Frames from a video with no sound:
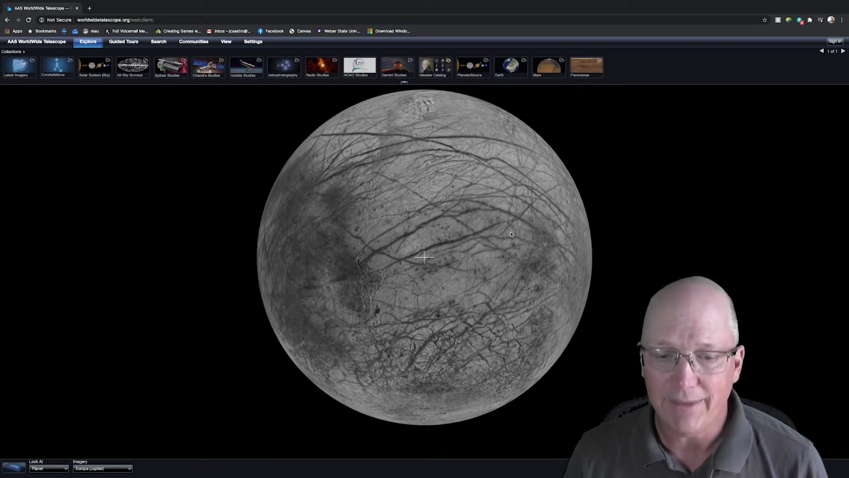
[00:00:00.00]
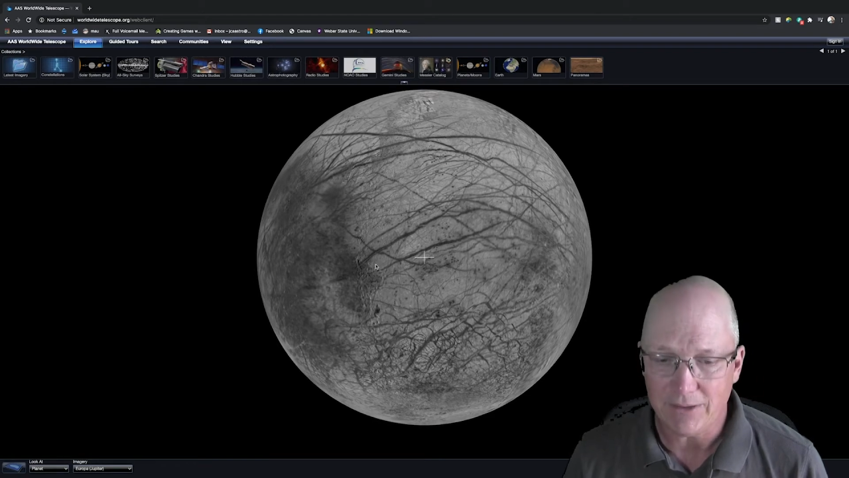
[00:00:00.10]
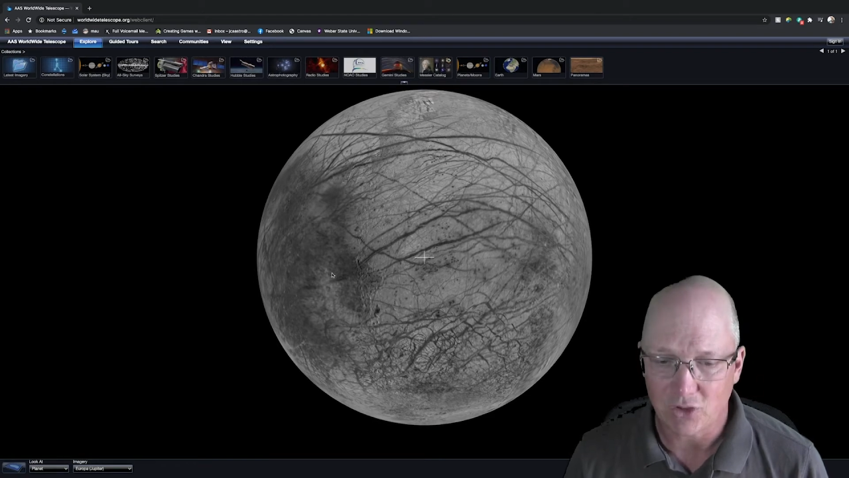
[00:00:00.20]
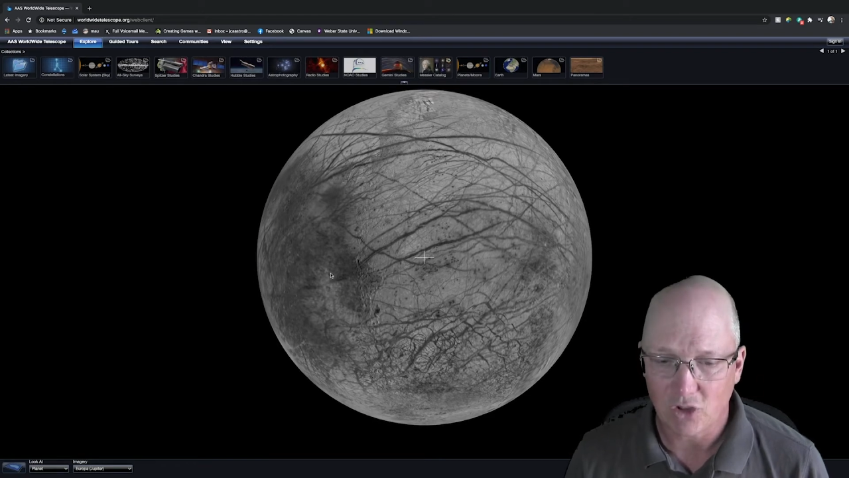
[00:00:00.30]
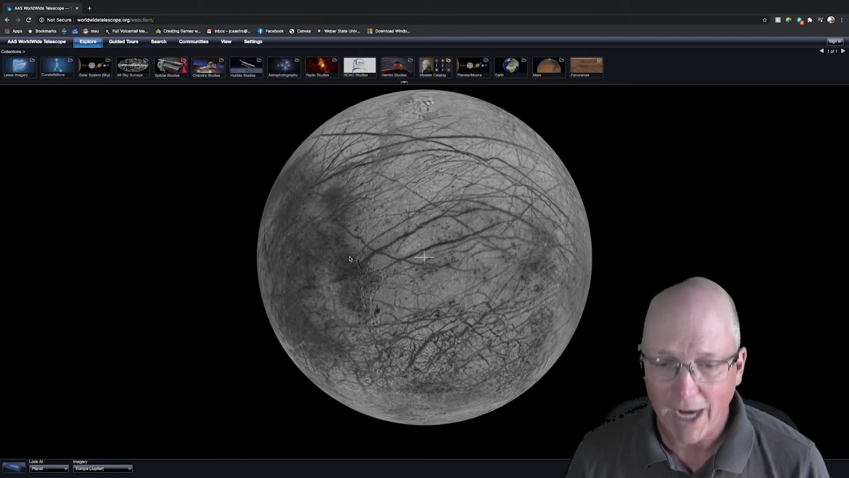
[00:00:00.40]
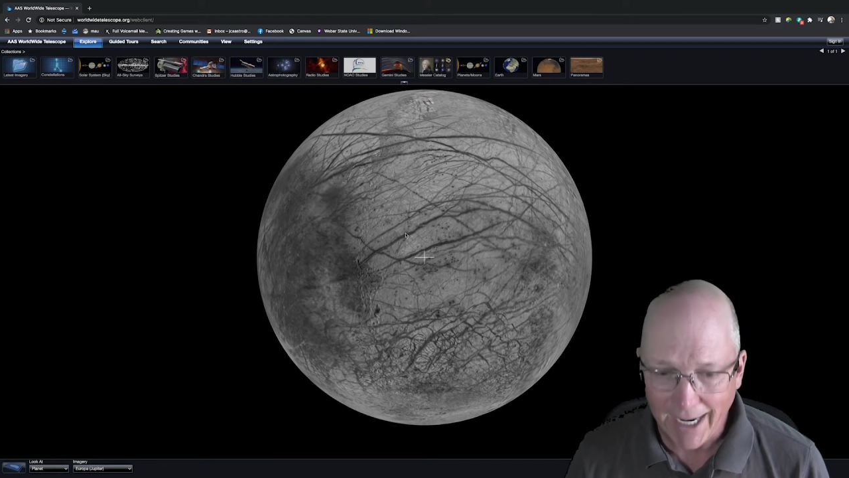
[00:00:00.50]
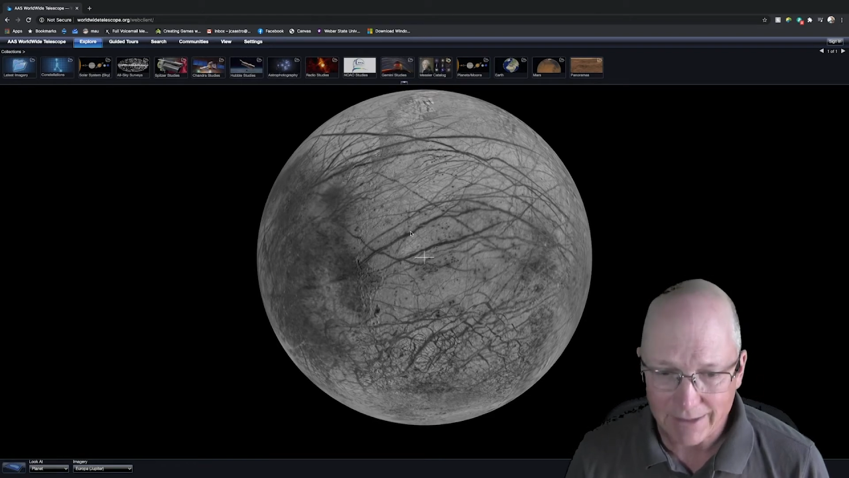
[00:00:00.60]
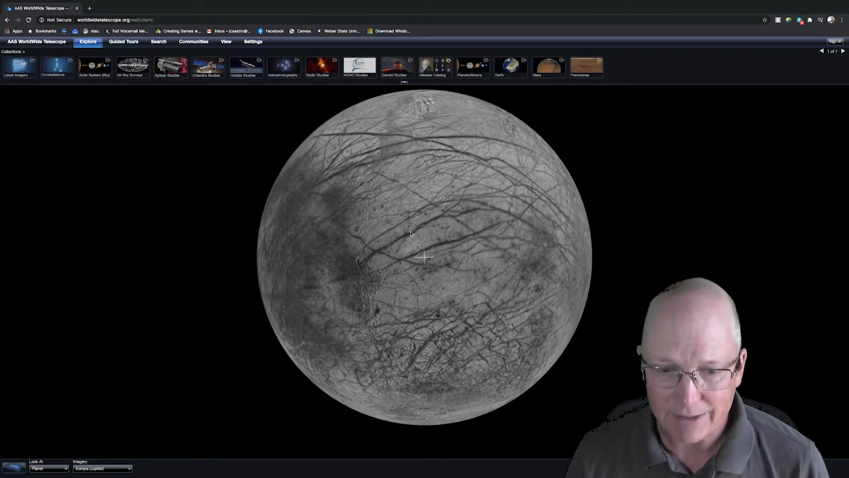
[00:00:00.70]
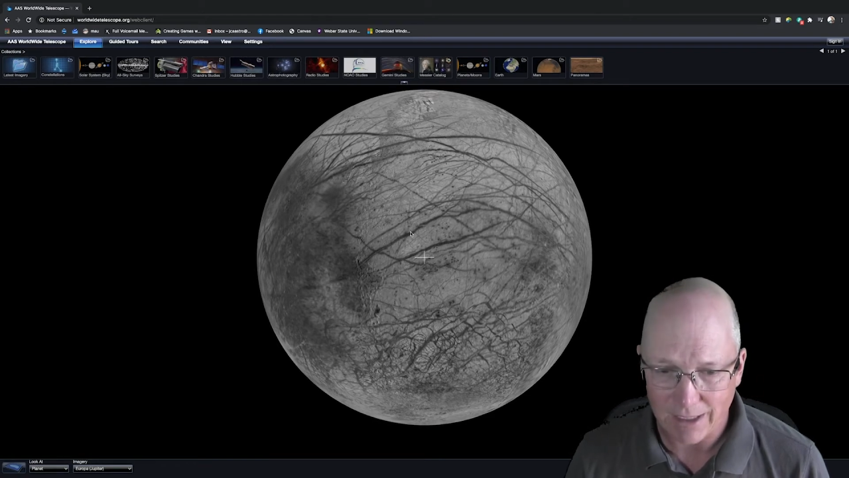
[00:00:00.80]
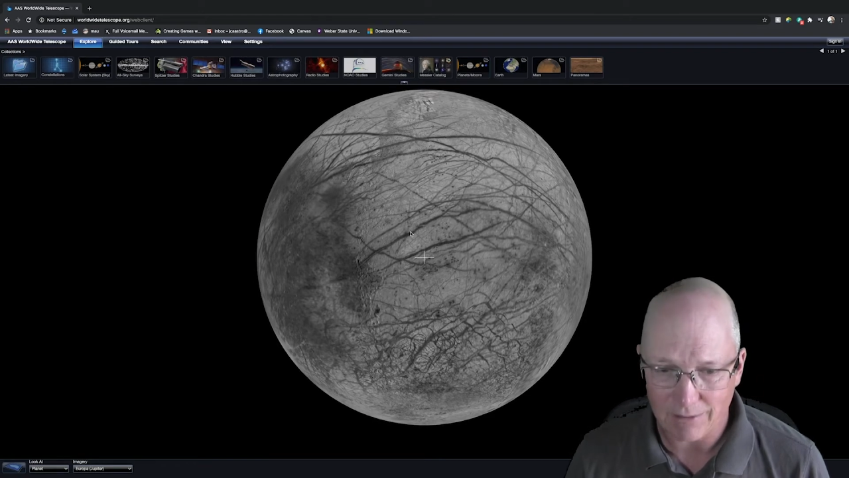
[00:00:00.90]
These
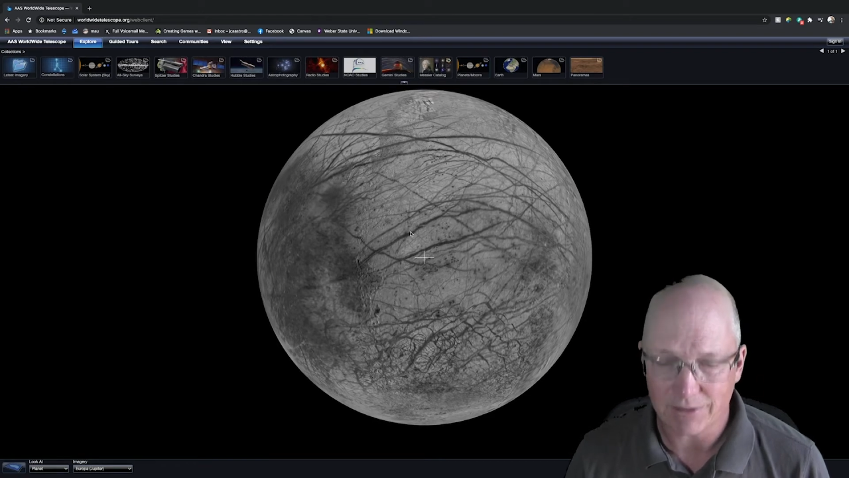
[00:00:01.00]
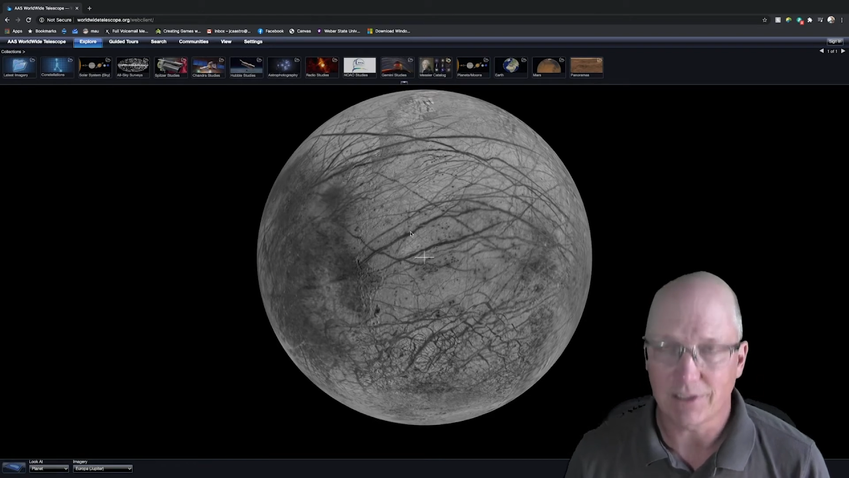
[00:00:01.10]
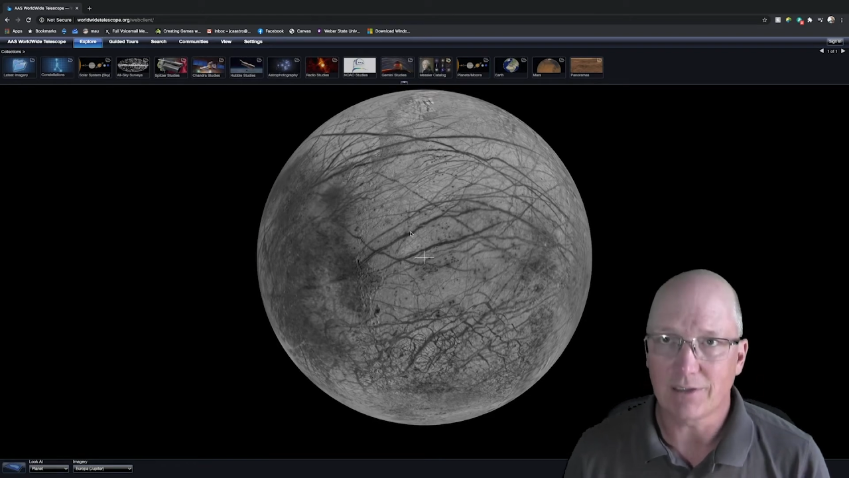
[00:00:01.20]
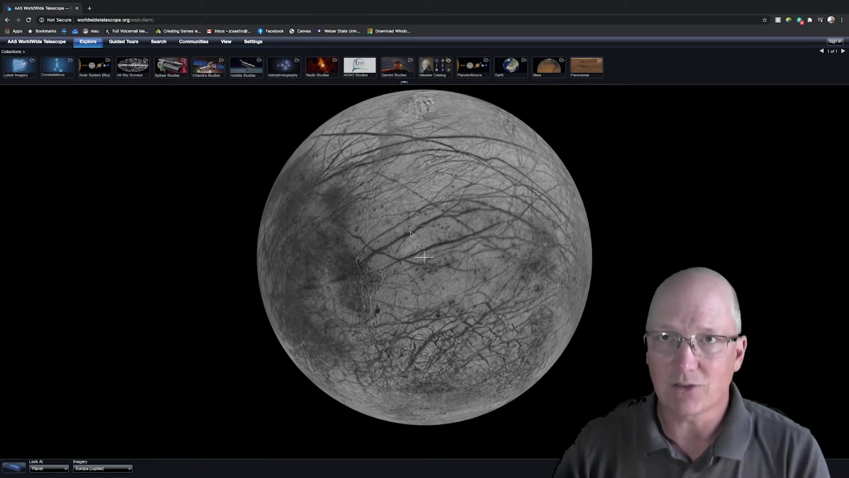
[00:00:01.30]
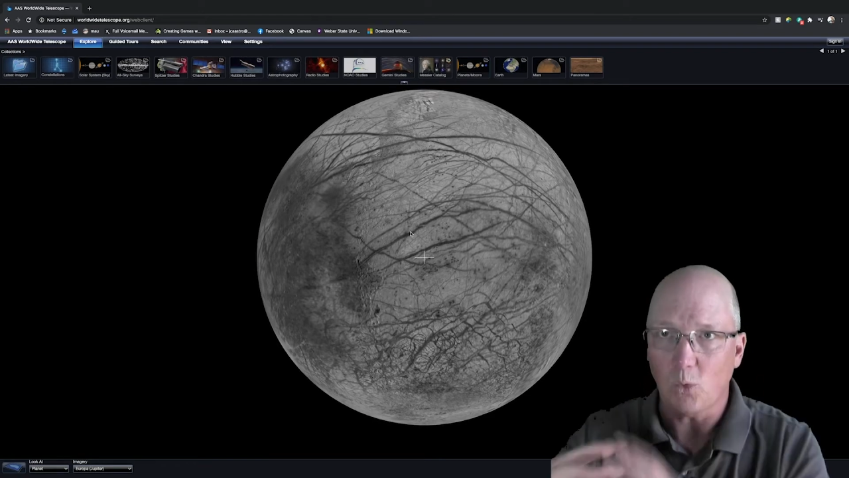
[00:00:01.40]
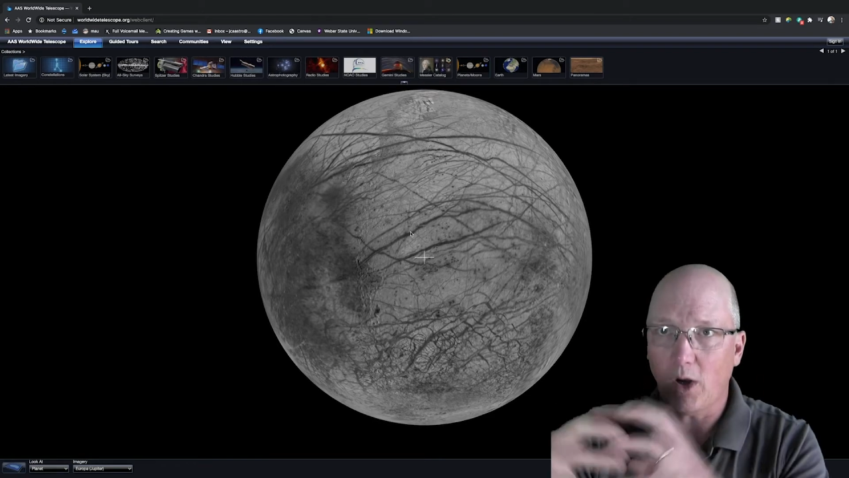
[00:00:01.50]
cracks tell us that this